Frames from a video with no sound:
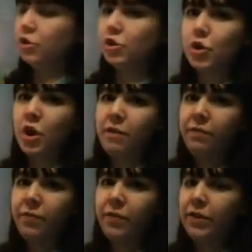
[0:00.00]

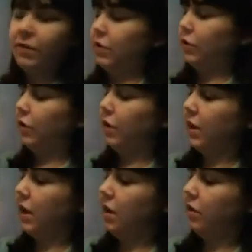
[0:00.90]
Trough, if you look,
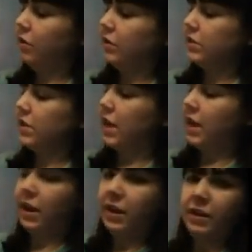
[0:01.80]
it kind of looks
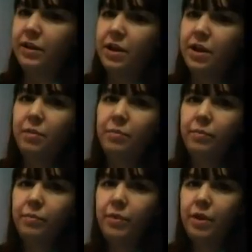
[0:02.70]
like
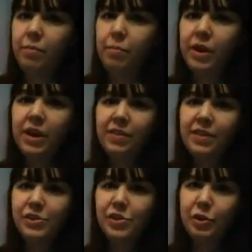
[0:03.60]
a bucket
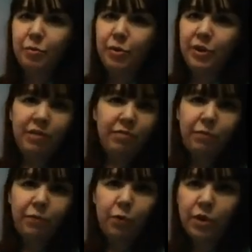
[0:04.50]
that you could put
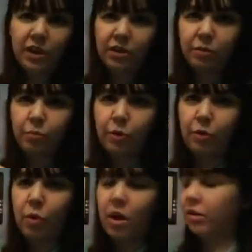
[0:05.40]
food in or
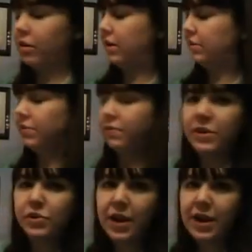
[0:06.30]
put water in to
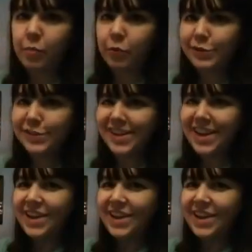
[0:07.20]
feed your animals.